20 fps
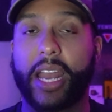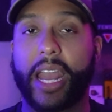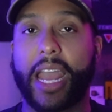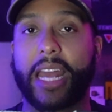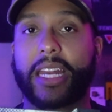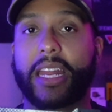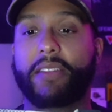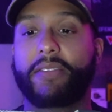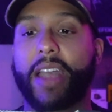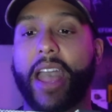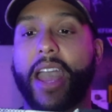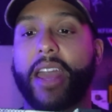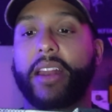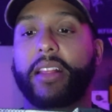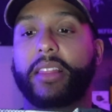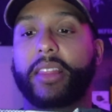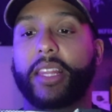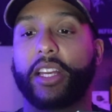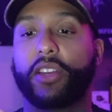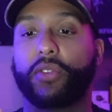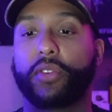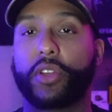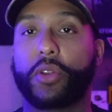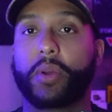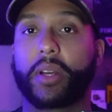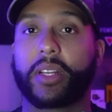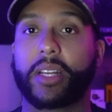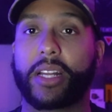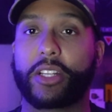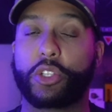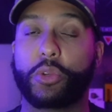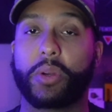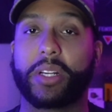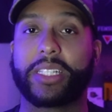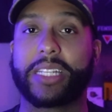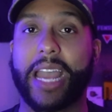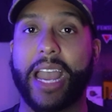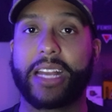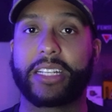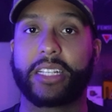and they've added things for you to
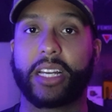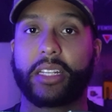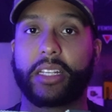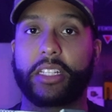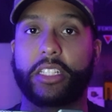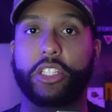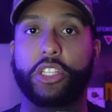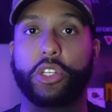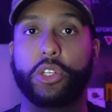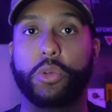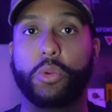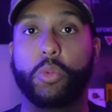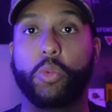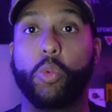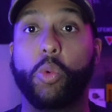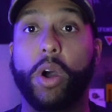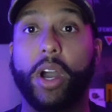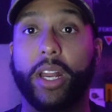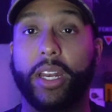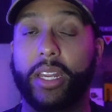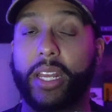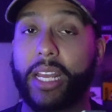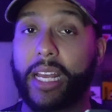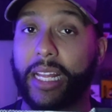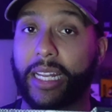attach on this to 1,